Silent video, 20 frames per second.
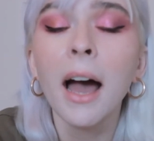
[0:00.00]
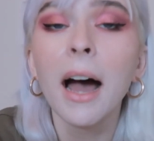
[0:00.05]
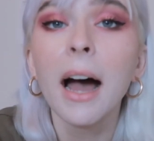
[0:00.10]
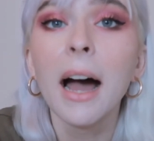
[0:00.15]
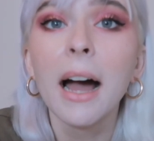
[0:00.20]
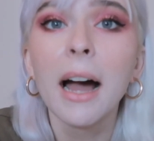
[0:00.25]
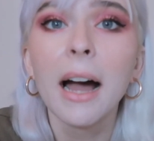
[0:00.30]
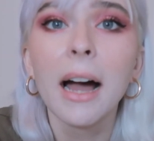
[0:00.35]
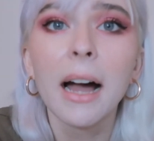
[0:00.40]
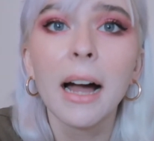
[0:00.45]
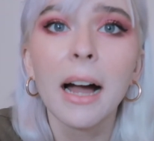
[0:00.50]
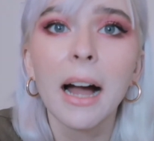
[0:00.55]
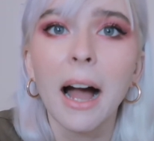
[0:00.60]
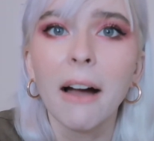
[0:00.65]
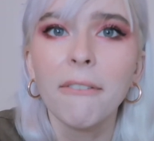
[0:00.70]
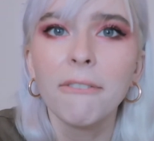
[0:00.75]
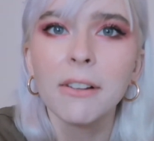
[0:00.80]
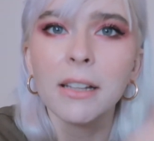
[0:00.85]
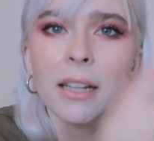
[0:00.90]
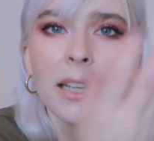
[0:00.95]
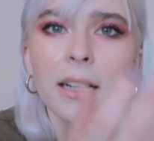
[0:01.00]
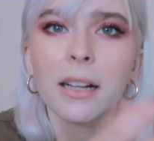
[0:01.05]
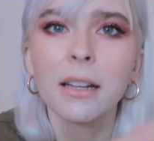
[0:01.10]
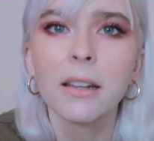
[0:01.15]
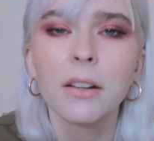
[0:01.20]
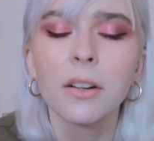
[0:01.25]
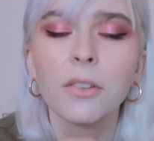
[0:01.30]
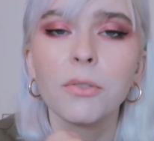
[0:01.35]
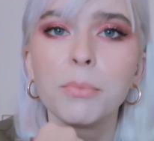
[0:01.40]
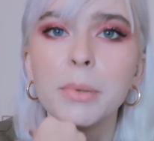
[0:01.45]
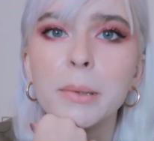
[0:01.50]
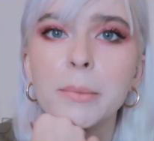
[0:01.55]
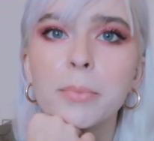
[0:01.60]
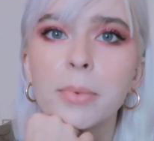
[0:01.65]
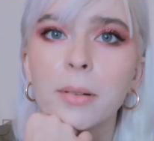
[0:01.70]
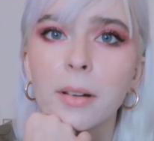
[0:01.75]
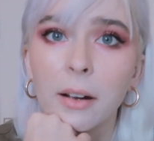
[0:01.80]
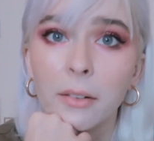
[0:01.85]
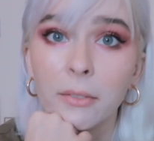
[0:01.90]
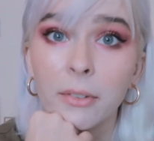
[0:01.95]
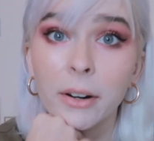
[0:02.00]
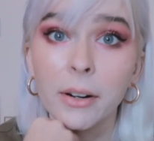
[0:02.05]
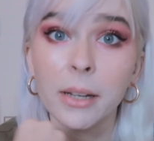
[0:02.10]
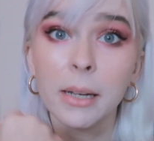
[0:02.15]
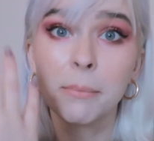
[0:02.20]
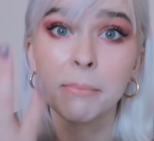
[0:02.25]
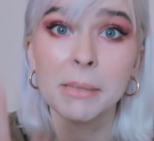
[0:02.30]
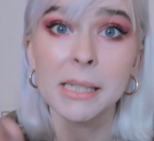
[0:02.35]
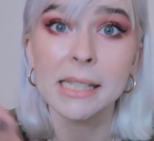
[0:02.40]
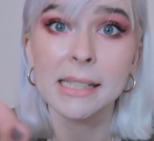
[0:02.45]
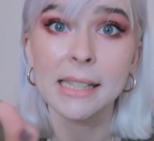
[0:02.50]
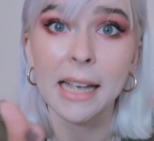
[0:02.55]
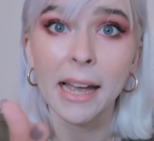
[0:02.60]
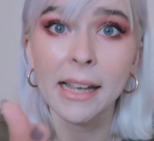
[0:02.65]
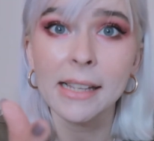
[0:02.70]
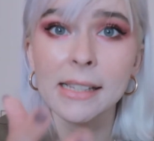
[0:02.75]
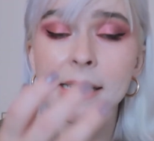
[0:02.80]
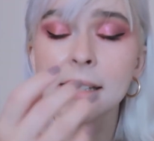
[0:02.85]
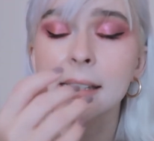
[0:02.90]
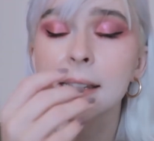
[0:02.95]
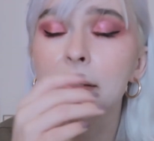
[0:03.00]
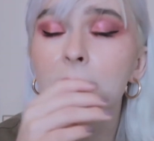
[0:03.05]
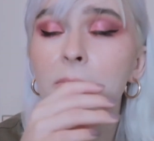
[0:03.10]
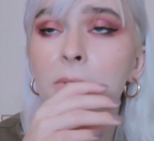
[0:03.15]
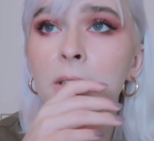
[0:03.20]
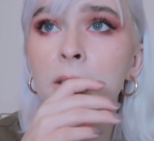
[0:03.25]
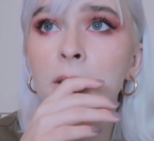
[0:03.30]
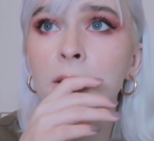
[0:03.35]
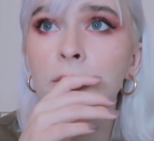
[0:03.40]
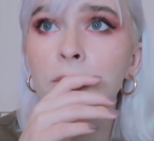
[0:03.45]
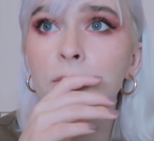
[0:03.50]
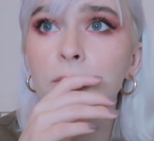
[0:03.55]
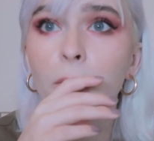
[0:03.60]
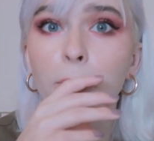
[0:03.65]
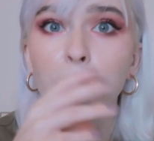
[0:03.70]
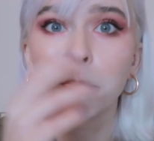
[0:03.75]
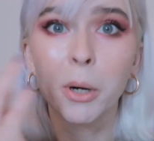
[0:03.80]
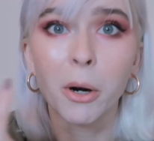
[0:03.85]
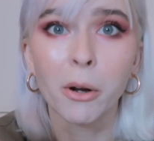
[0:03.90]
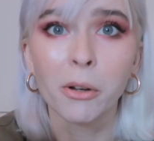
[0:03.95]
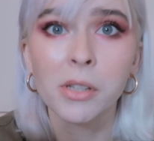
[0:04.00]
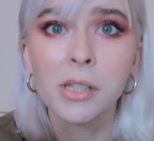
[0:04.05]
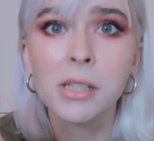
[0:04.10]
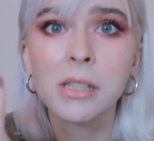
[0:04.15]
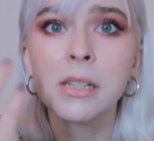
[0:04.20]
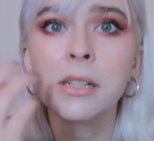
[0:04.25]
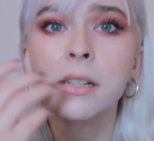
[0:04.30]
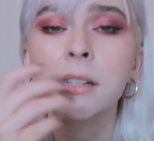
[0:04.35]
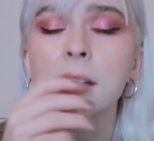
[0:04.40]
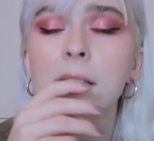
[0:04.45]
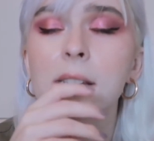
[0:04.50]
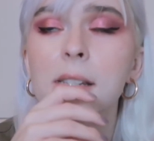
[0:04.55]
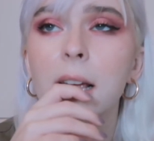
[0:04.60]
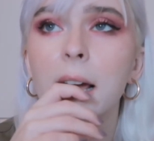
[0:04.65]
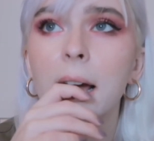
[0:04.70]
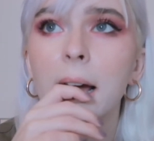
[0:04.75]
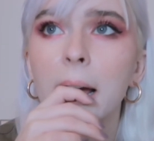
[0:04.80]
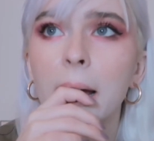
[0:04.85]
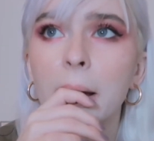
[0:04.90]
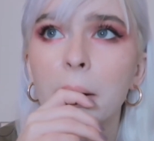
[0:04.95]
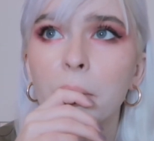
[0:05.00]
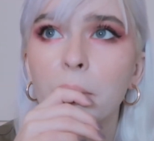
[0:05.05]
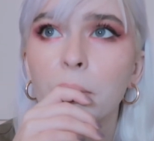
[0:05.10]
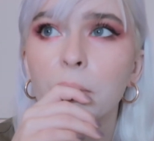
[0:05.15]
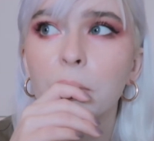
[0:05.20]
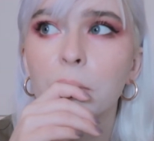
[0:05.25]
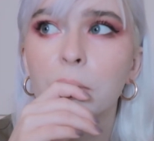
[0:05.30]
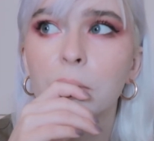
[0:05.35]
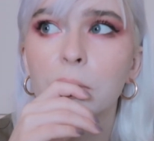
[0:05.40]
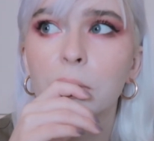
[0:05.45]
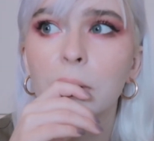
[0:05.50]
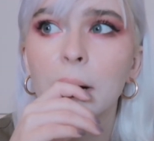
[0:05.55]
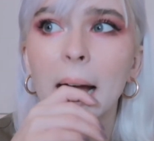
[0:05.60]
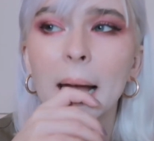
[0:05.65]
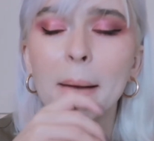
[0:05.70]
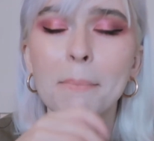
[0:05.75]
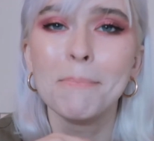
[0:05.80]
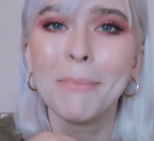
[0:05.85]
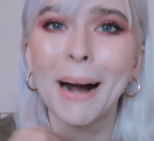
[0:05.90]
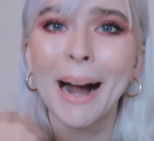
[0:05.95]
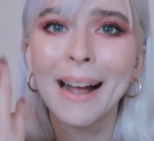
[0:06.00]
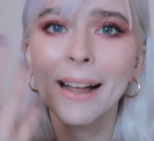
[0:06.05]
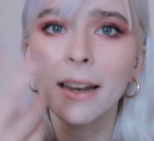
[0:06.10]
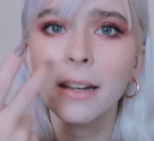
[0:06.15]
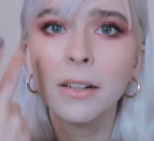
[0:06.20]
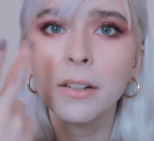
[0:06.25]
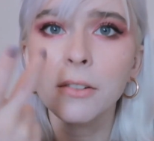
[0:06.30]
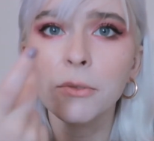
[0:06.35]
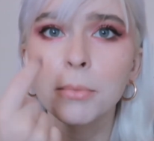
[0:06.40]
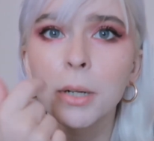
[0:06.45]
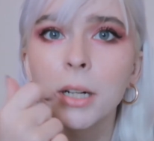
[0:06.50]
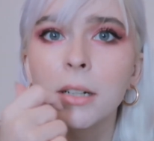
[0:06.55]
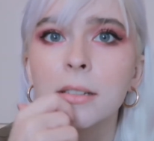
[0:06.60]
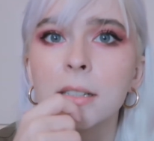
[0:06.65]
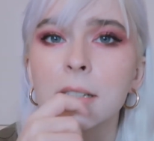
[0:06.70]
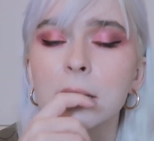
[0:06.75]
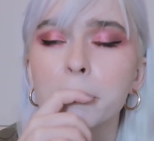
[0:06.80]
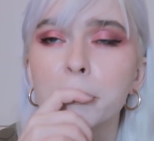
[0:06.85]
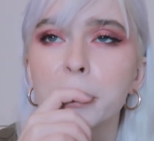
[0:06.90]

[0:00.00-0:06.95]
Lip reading: I feel like a lot of people are very obsessed with bronzers and buy a lot of bronzers,